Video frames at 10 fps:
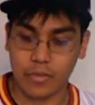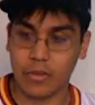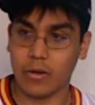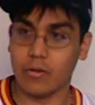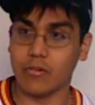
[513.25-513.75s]

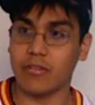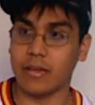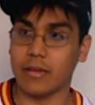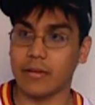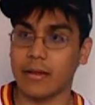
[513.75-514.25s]
They're
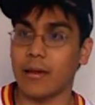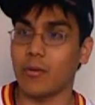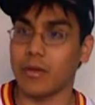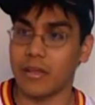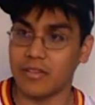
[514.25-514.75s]
losing not
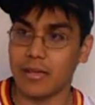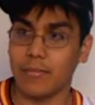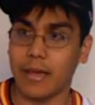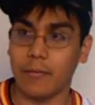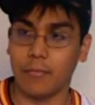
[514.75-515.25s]
only a
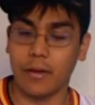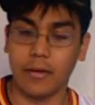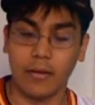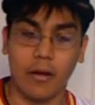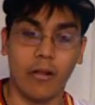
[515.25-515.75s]
teammate, but
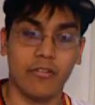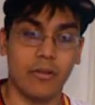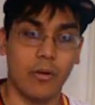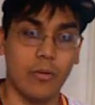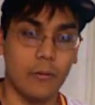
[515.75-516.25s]

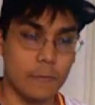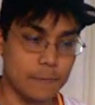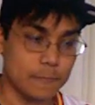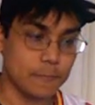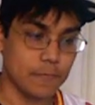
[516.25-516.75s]
also
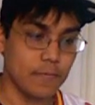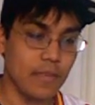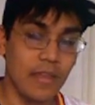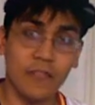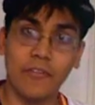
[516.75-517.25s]

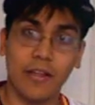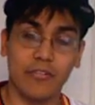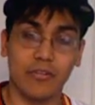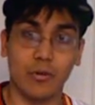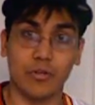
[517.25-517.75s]
a fellow
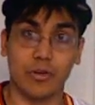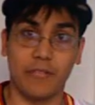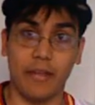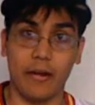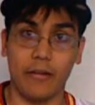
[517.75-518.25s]
soldier of
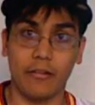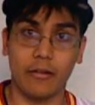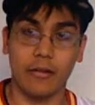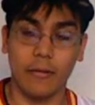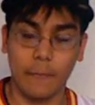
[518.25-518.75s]
theirs.
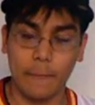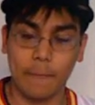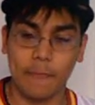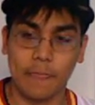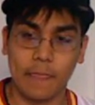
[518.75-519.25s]

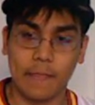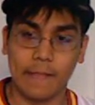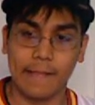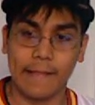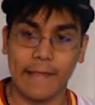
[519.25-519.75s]

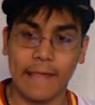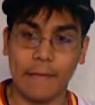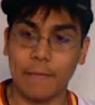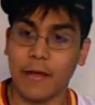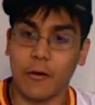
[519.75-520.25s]

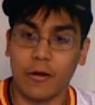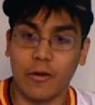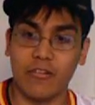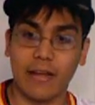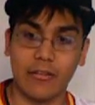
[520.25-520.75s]
And my heart
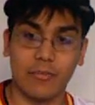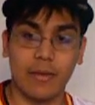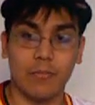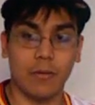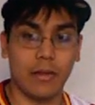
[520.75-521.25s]
goes out to
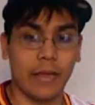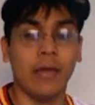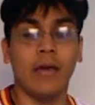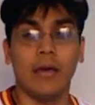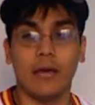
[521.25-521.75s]
people
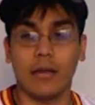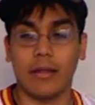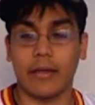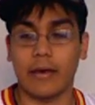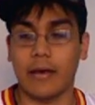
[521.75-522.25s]

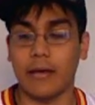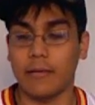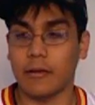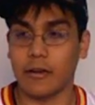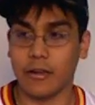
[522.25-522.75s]
like
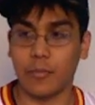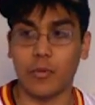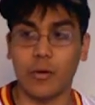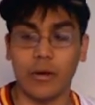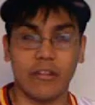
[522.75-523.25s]
Clinton
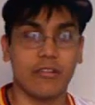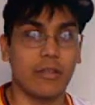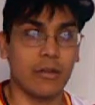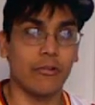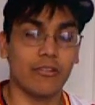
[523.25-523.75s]
Portis, to
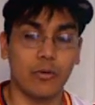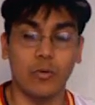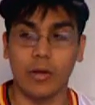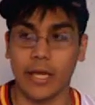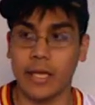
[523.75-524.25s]
Chris
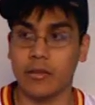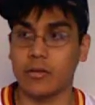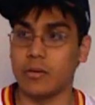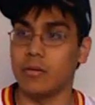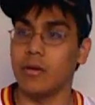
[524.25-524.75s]
Cooley,
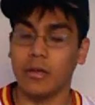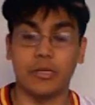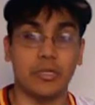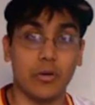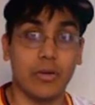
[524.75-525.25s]
to
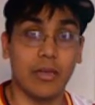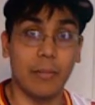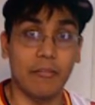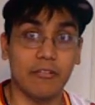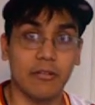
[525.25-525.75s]
Joe
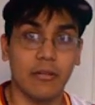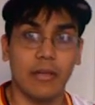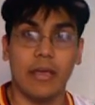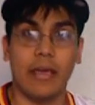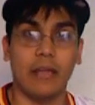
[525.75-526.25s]
Gibbs,
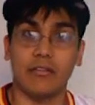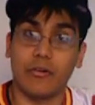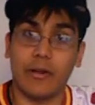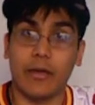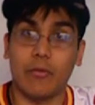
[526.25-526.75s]
and to
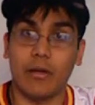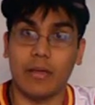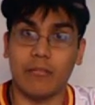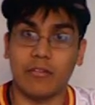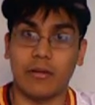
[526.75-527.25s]
Greg
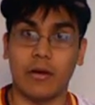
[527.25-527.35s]
Williams.